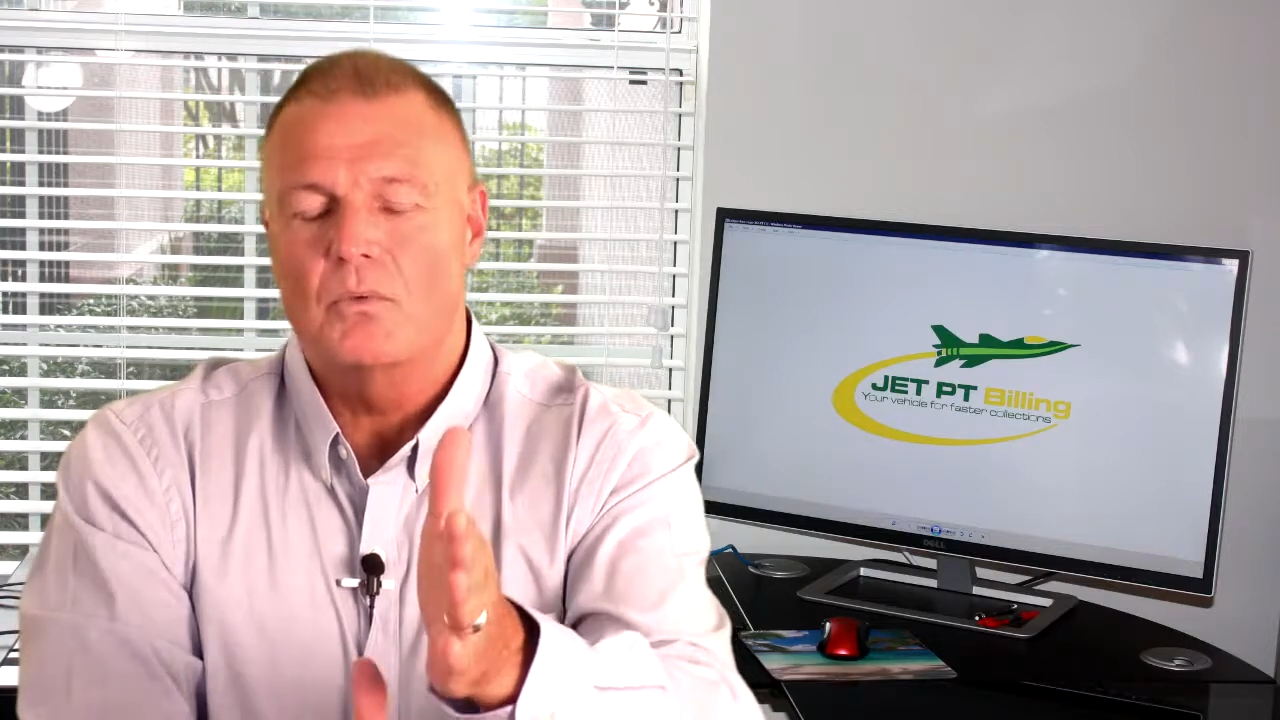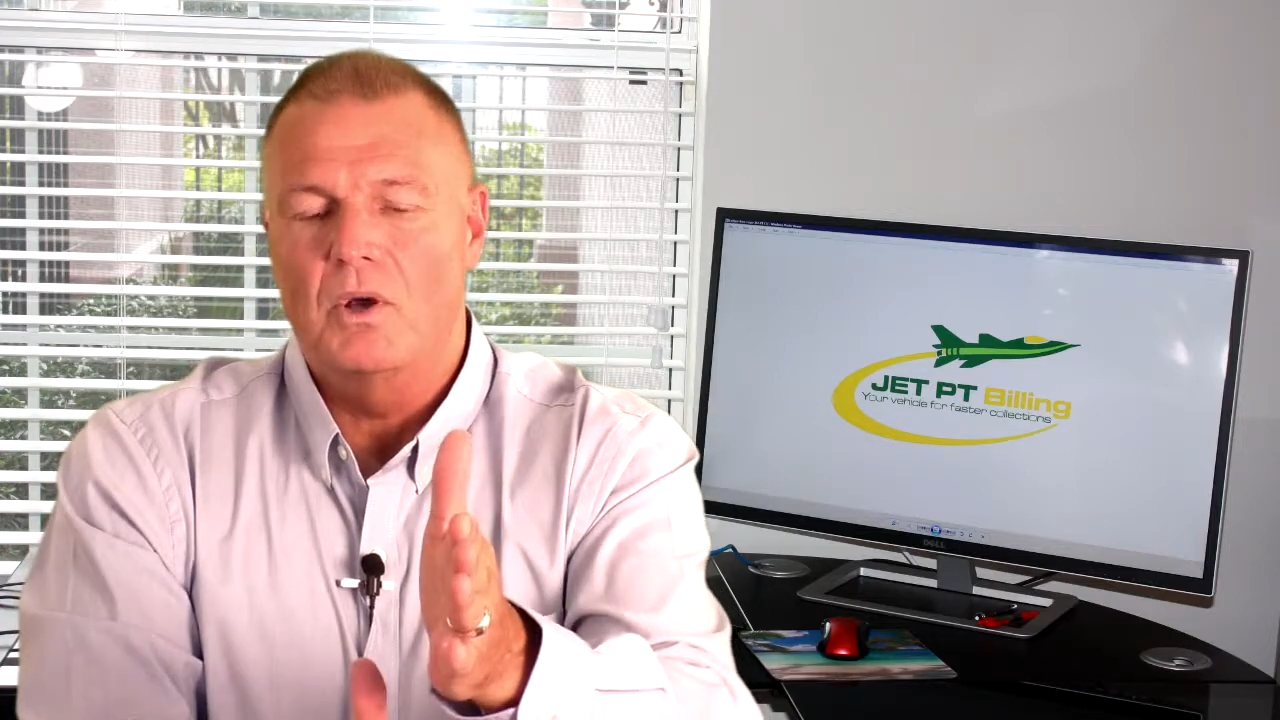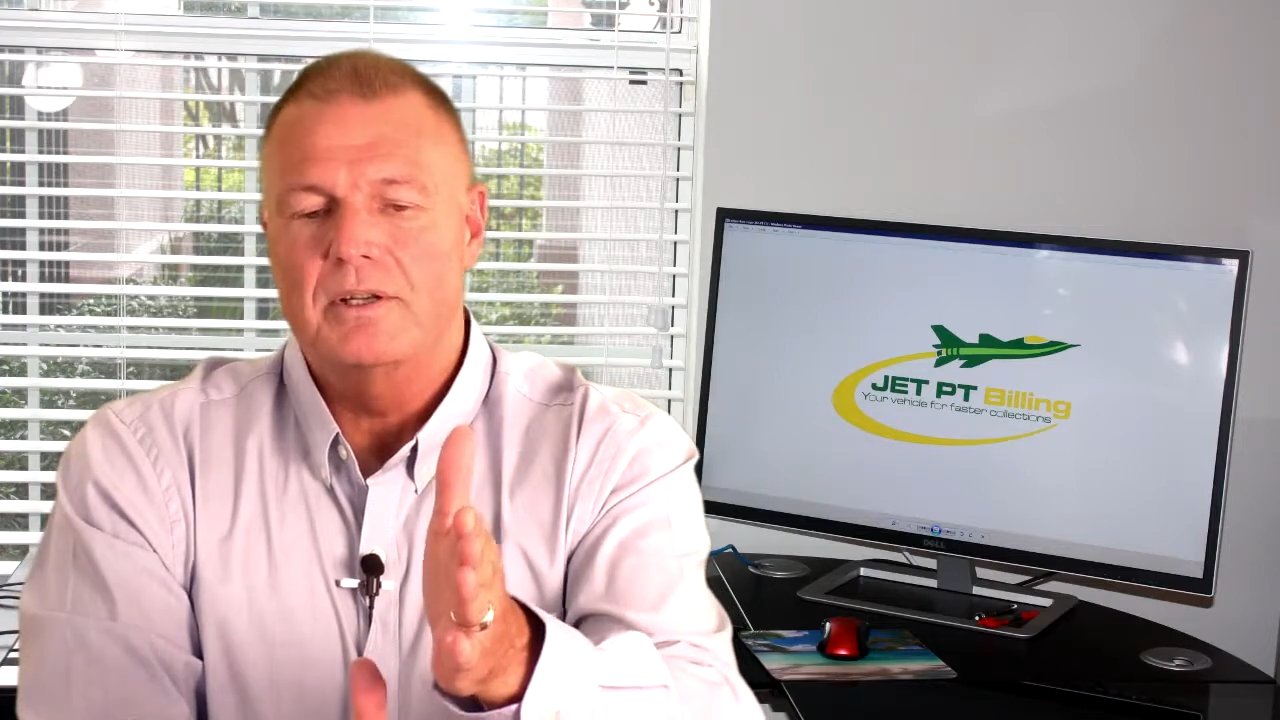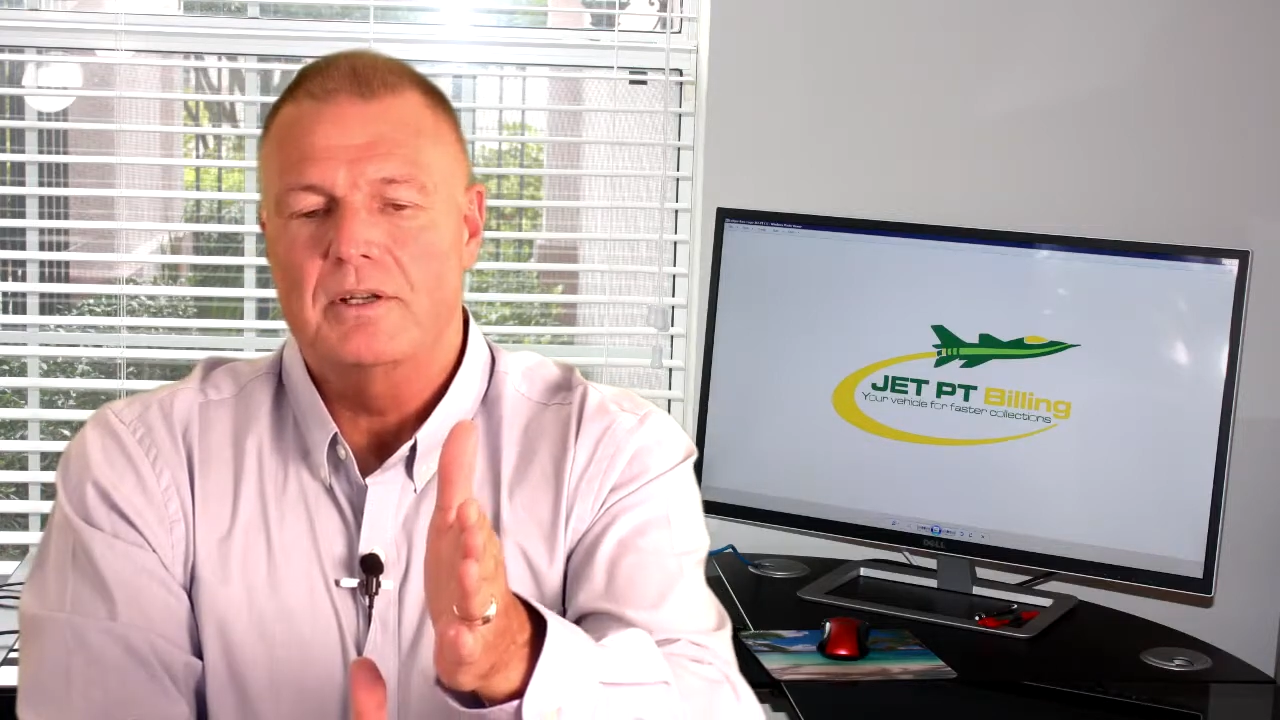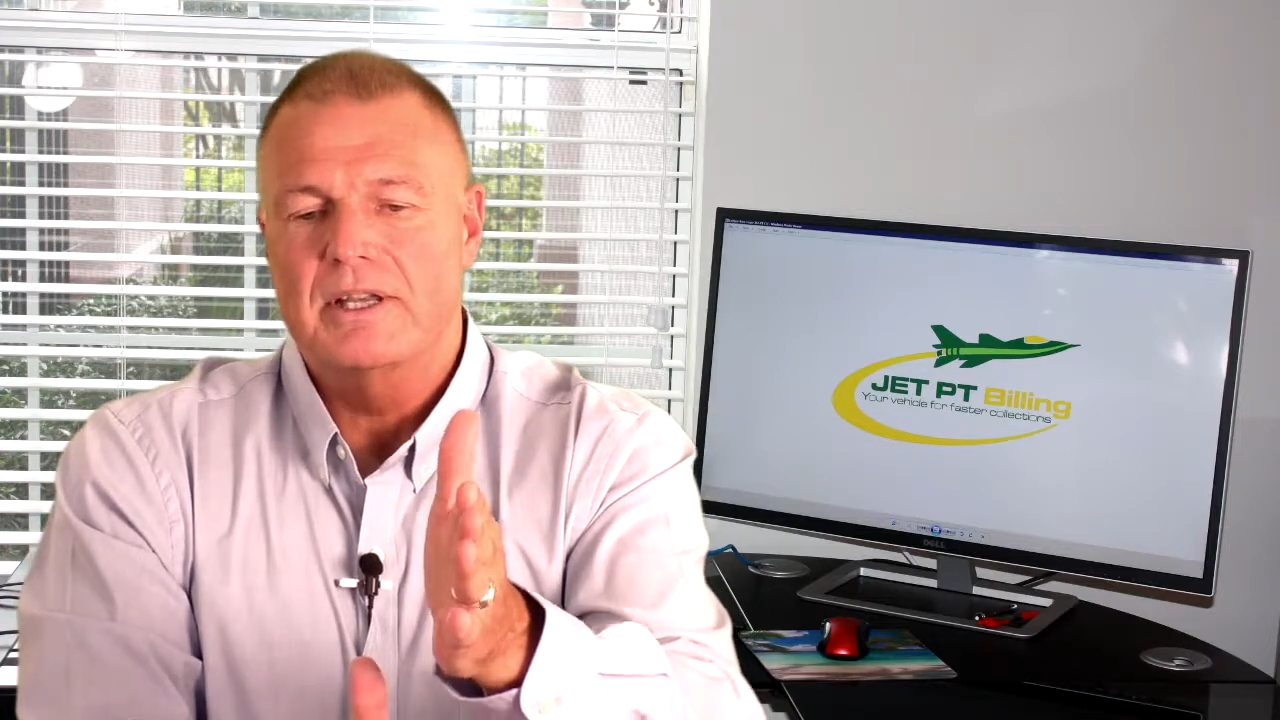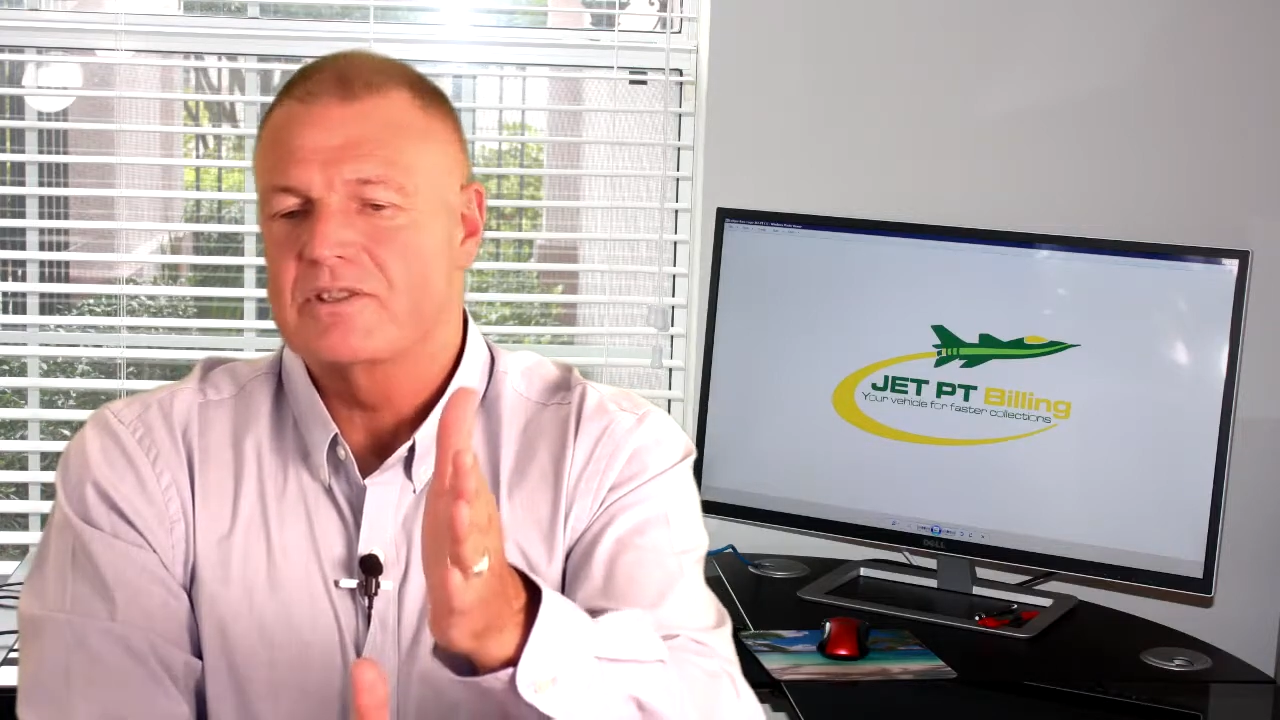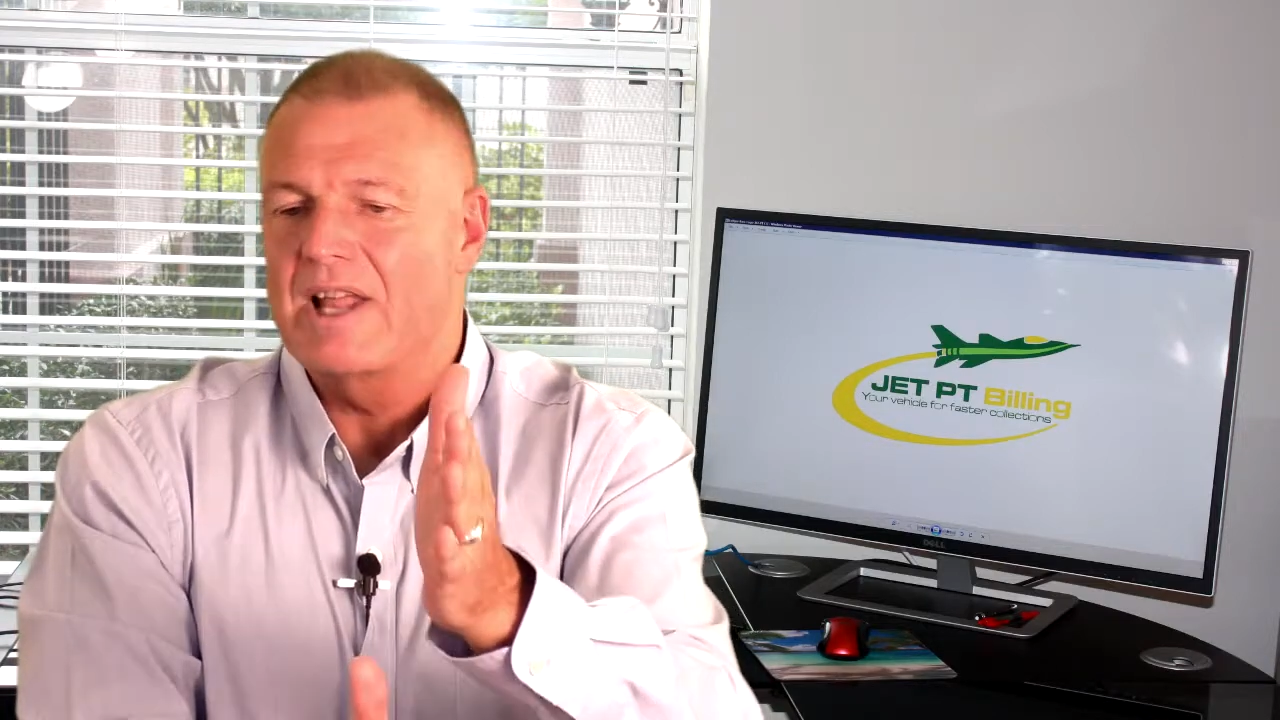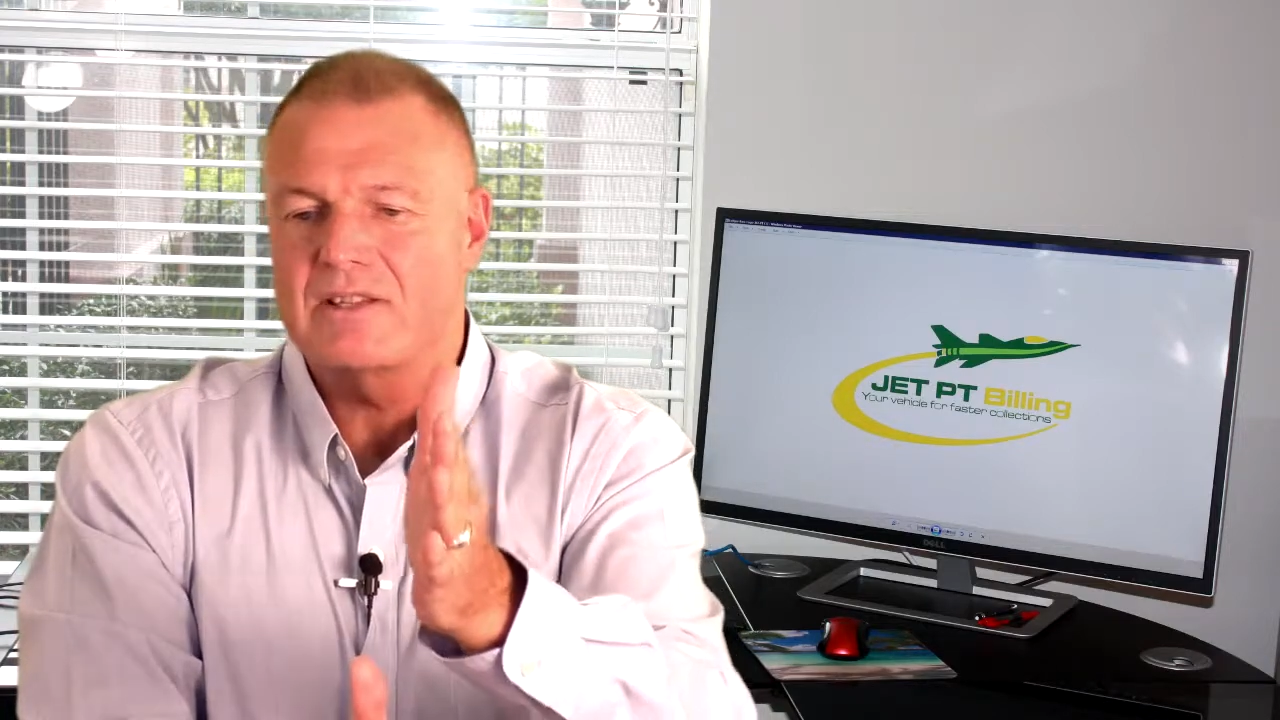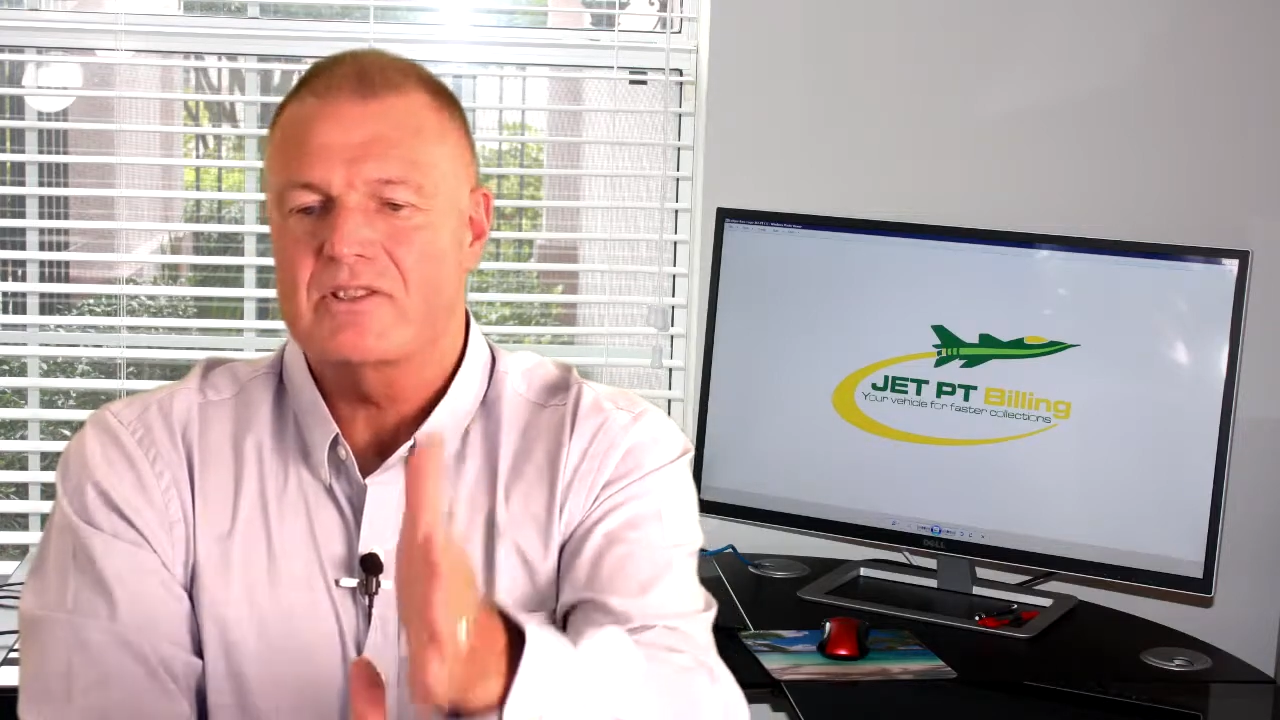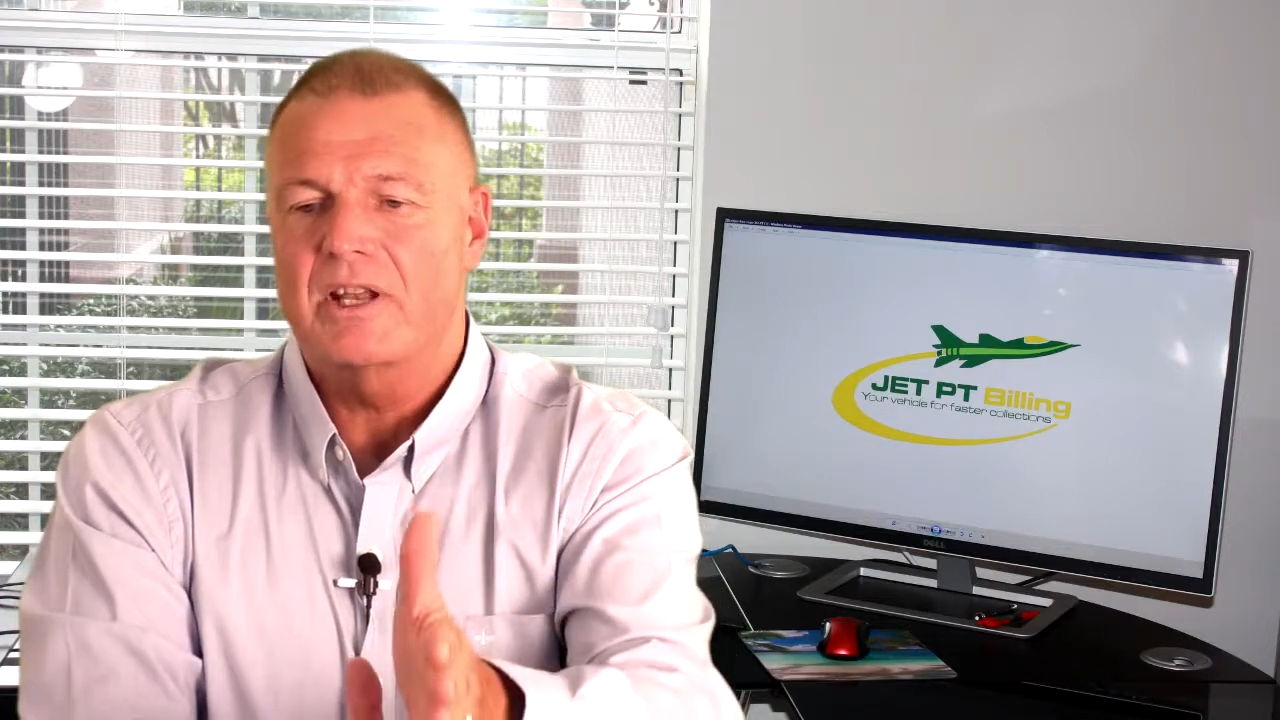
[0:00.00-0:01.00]

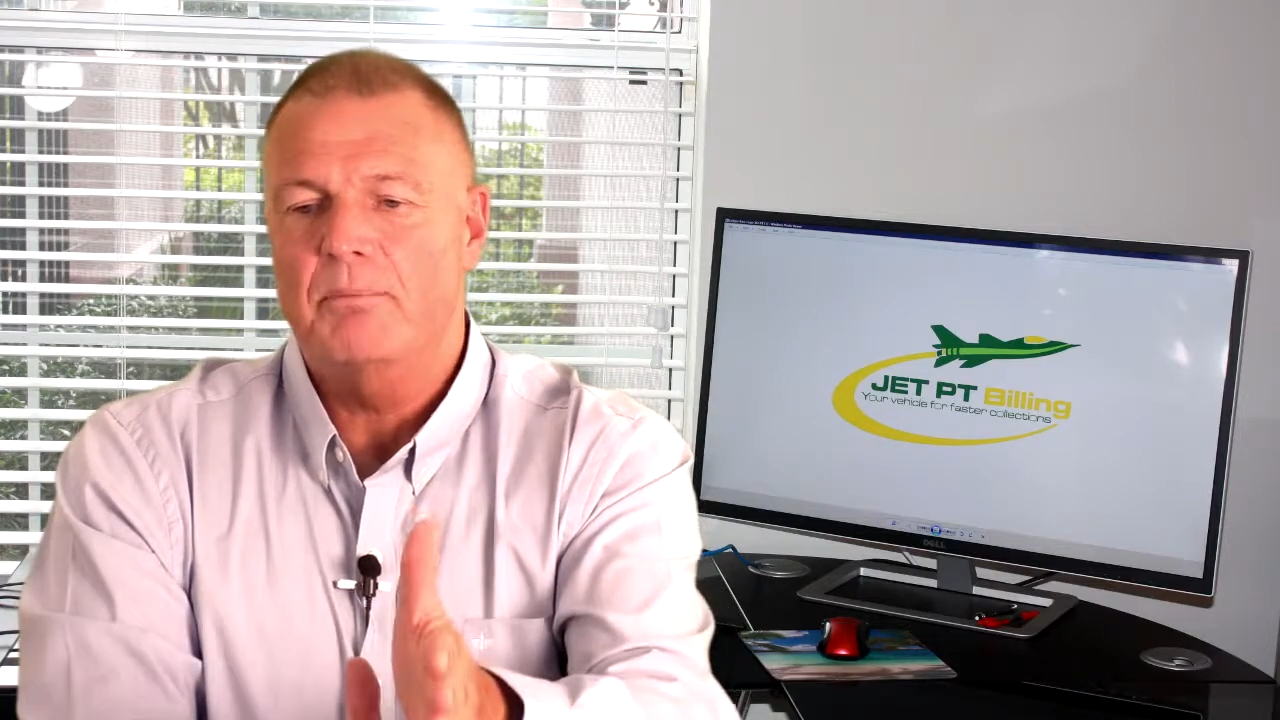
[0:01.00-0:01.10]
a